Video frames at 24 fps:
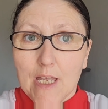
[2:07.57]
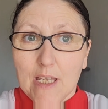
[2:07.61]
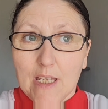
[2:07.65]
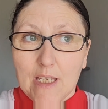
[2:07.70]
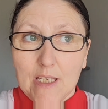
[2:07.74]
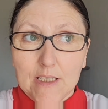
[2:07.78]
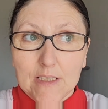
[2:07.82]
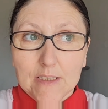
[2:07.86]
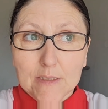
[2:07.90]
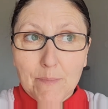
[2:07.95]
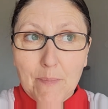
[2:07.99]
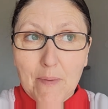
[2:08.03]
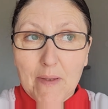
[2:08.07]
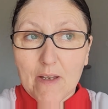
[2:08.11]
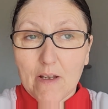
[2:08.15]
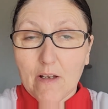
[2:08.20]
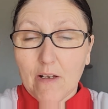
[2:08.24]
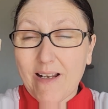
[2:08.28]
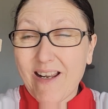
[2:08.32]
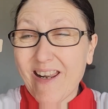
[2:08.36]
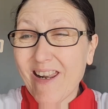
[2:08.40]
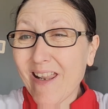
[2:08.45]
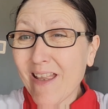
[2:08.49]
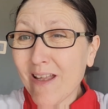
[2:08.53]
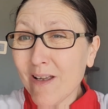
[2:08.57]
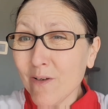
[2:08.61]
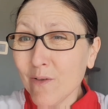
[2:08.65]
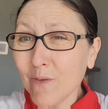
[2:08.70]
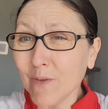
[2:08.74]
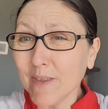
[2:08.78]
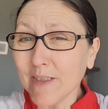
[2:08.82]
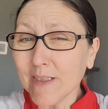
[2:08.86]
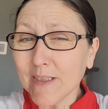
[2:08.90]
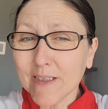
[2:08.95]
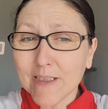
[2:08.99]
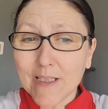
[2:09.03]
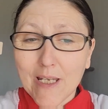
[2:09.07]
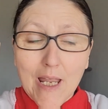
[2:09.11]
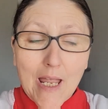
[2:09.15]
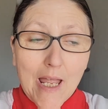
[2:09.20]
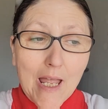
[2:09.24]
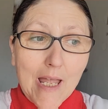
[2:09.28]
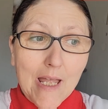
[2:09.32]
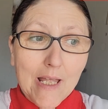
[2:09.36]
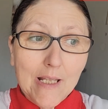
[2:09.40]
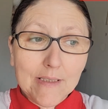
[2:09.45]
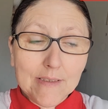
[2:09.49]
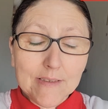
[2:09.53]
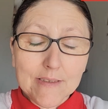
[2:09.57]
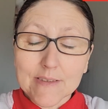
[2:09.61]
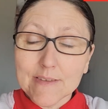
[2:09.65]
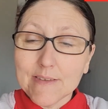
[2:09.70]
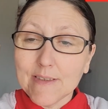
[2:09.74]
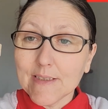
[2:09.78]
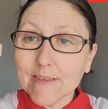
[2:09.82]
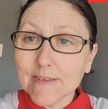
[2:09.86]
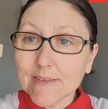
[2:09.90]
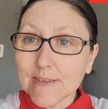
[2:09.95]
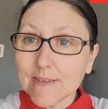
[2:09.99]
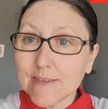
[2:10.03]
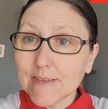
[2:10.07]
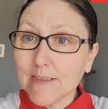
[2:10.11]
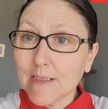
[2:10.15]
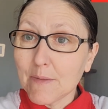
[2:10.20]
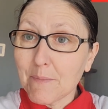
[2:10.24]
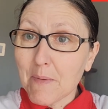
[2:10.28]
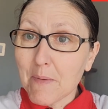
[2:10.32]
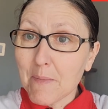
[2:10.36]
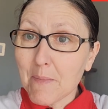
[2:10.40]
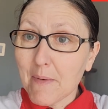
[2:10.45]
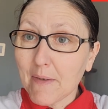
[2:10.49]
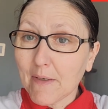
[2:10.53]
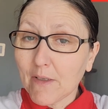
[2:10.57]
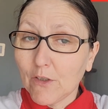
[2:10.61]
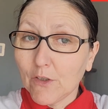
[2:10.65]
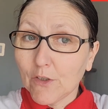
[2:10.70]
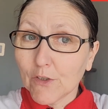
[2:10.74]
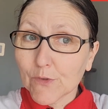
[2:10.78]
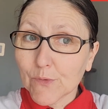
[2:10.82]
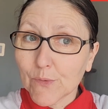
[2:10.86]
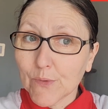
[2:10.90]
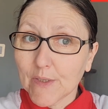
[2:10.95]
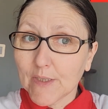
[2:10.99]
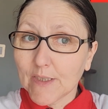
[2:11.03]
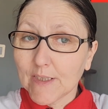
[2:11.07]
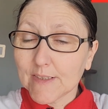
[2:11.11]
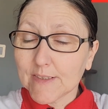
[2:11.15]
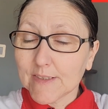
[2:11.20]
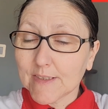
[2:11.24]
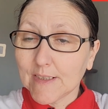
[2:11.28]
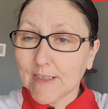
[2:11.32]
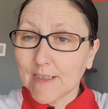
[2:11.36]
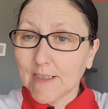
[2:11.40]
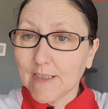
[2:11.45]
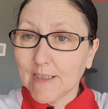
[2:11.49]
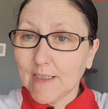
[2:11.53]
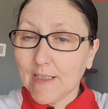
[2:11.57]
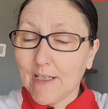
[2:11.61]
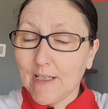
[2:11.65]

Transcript: It is a bit cloudy and yes, I did a bit of my coursework last night.